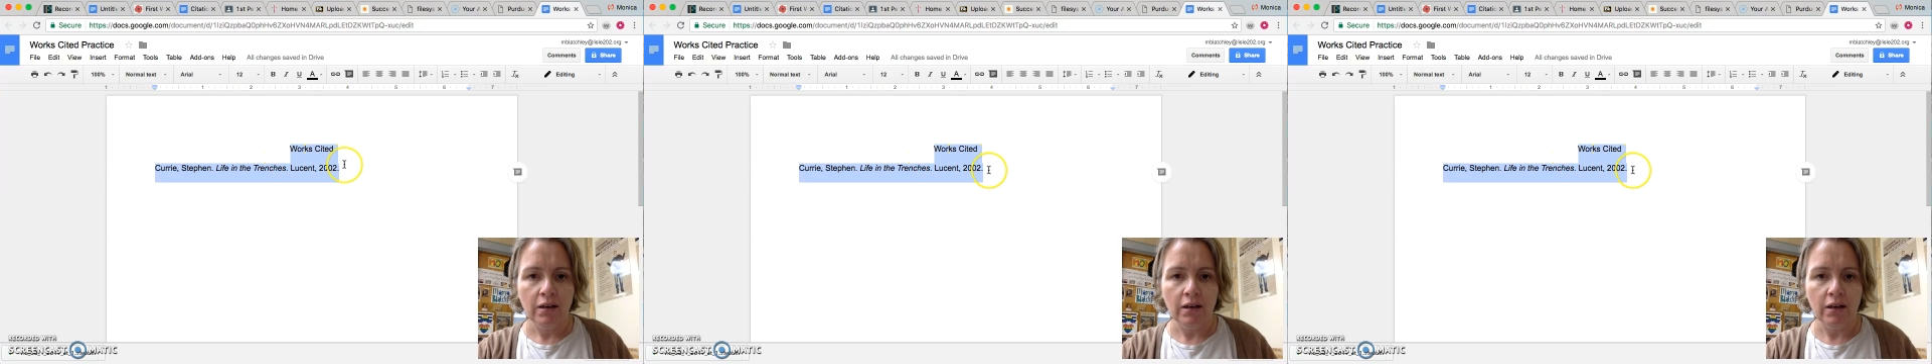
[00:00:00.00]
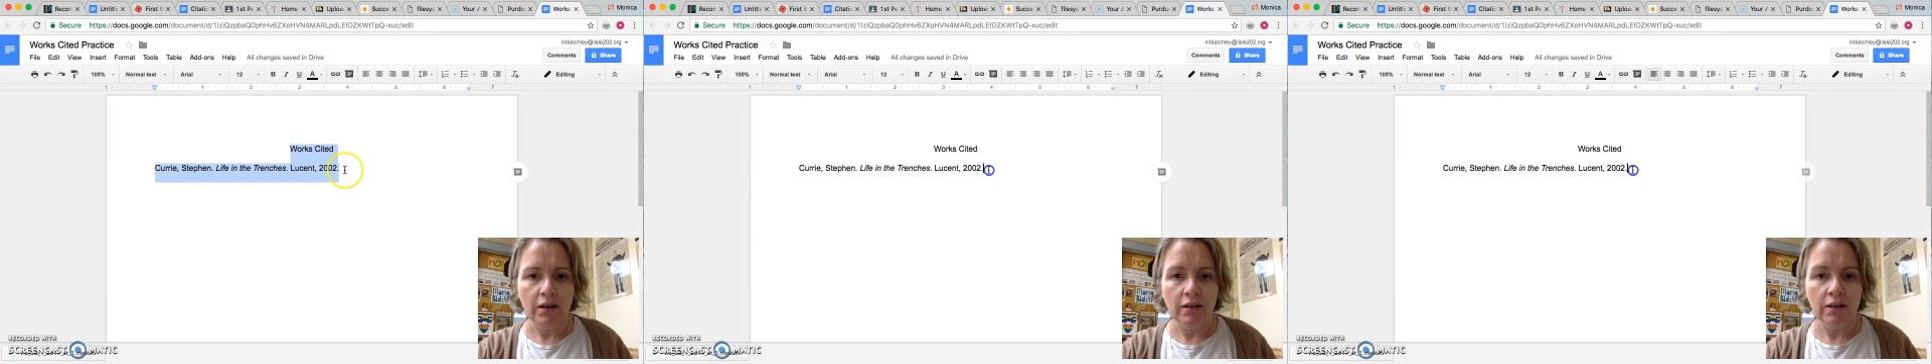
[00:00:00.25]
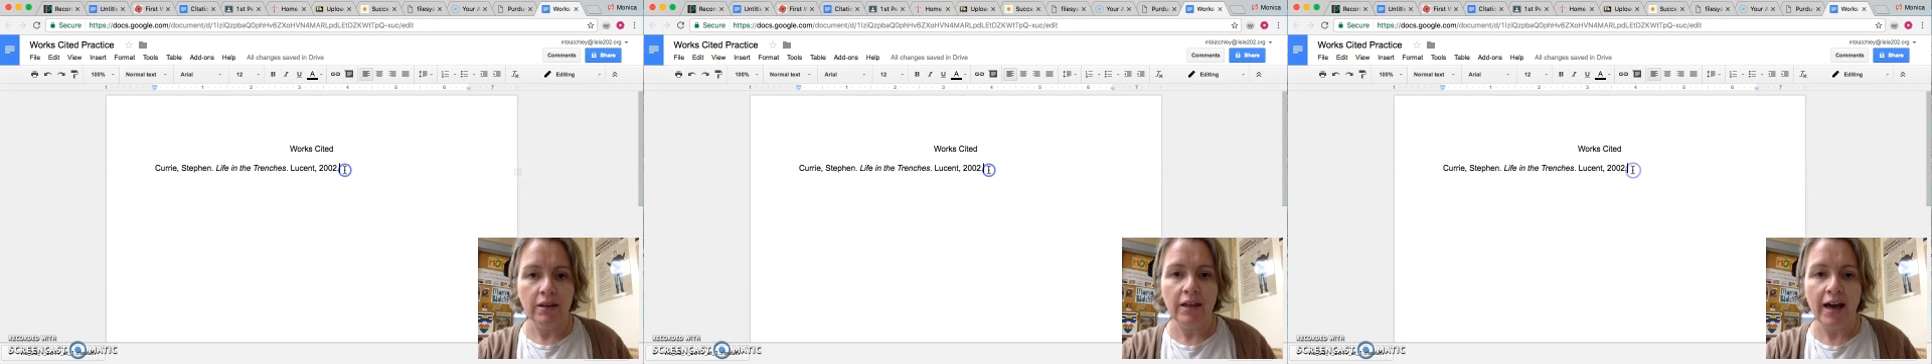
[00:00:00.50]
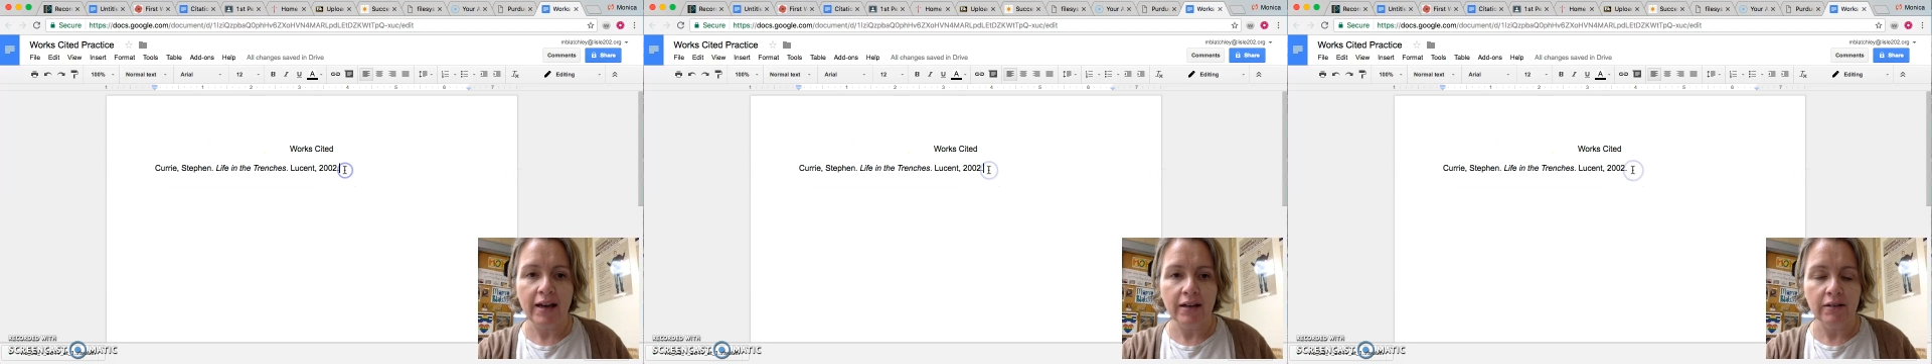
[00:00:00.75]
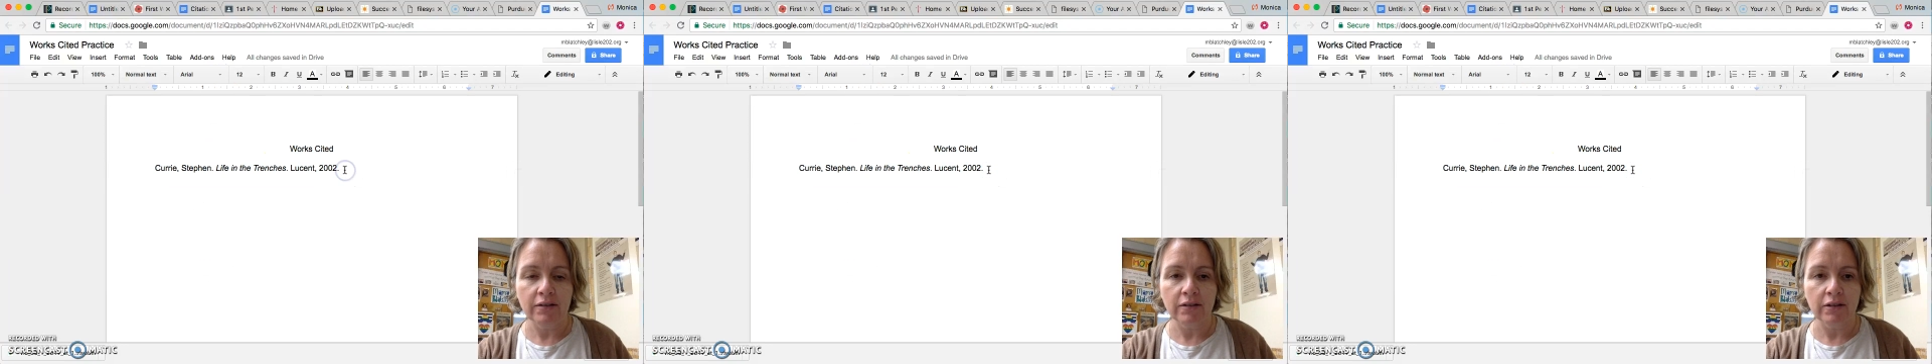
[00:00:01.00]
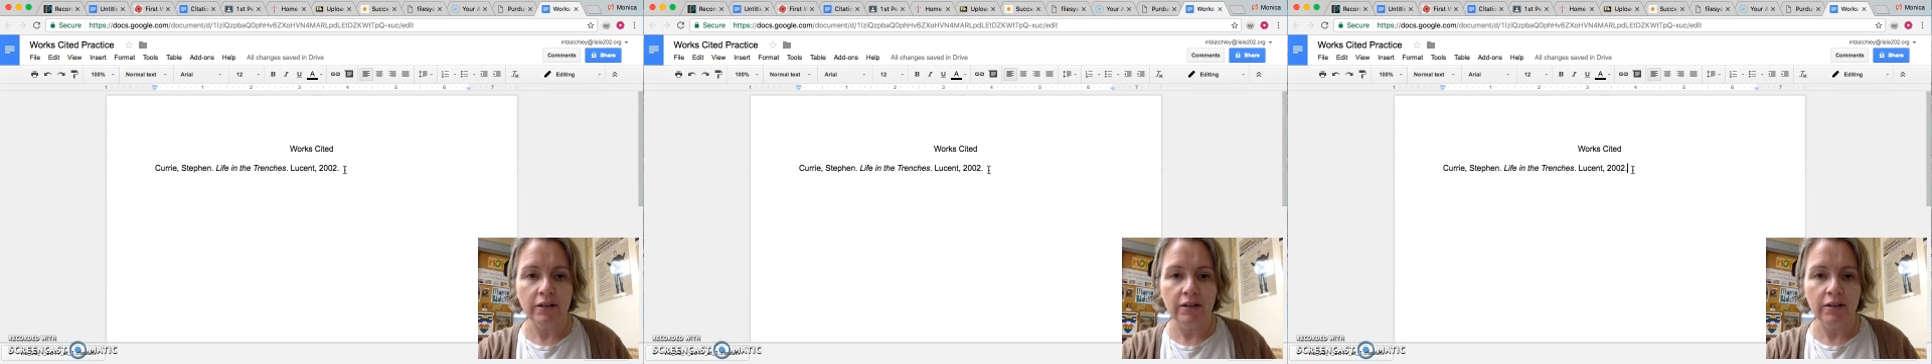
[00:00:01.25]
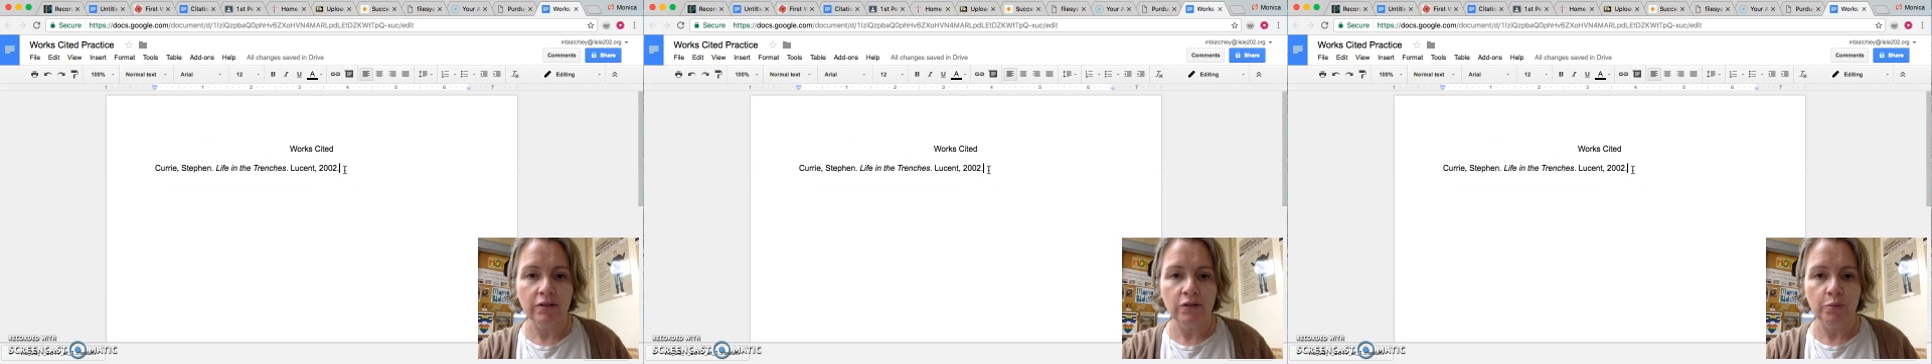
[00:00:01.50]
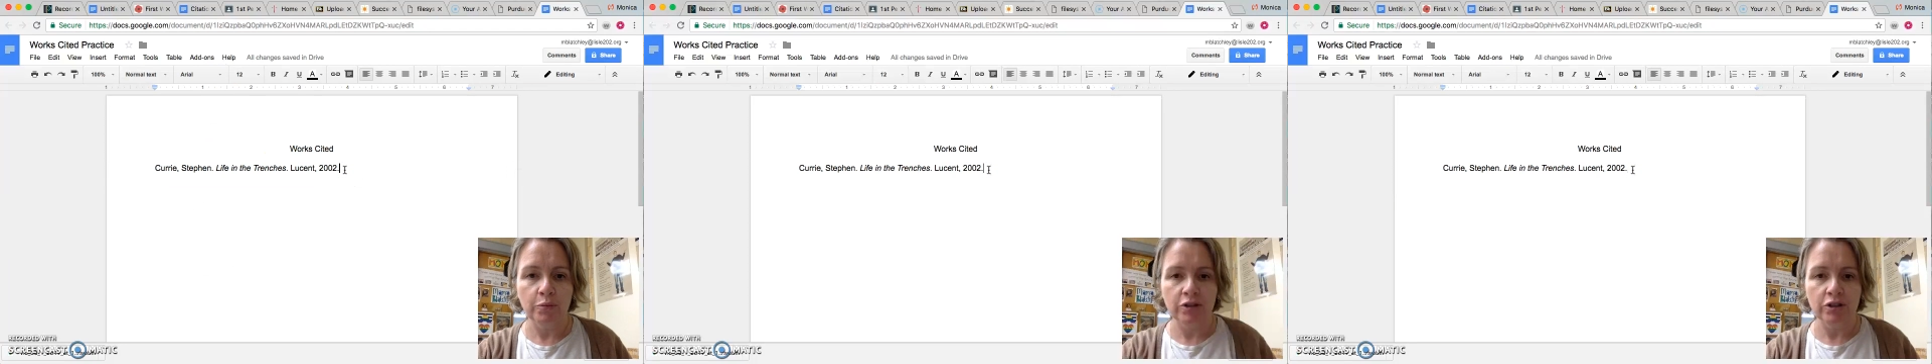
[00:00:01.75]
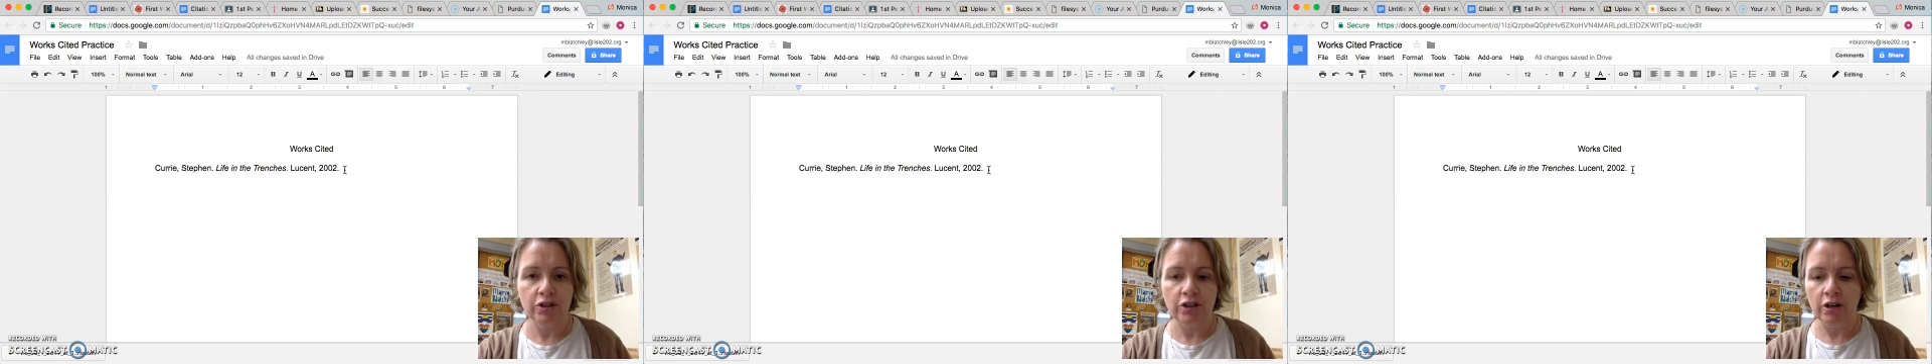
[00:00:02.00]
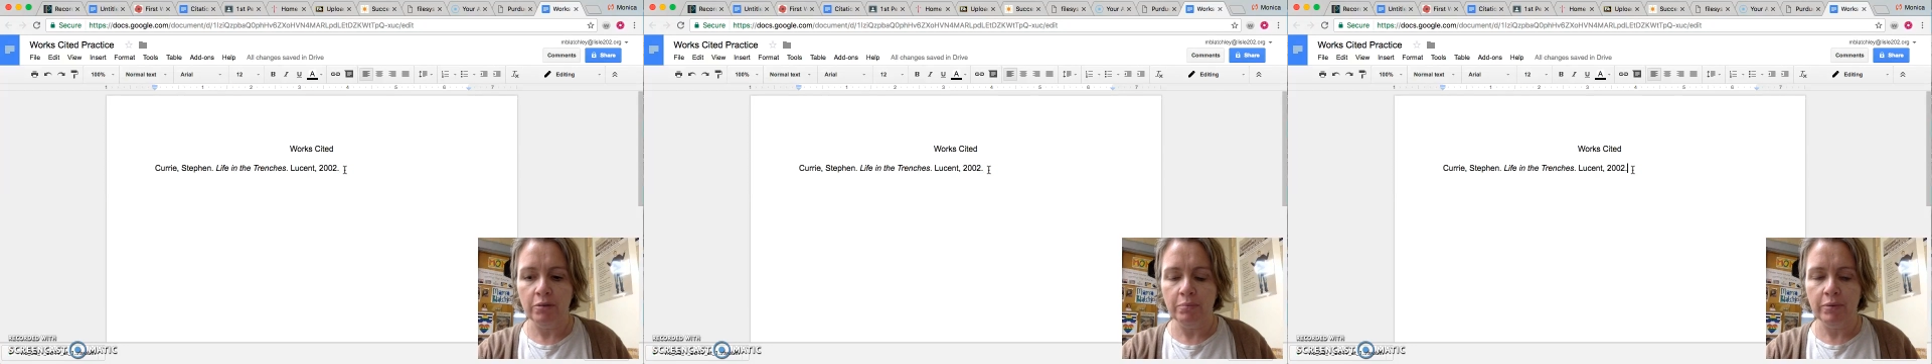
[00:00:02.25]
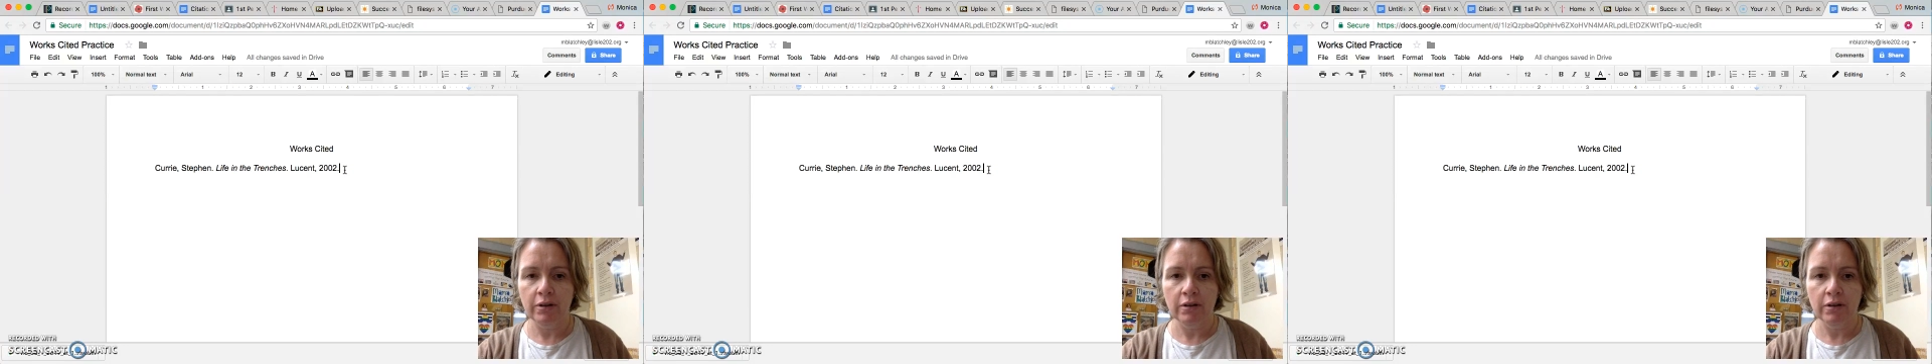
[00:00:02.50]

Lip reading: and that is looking super sharp.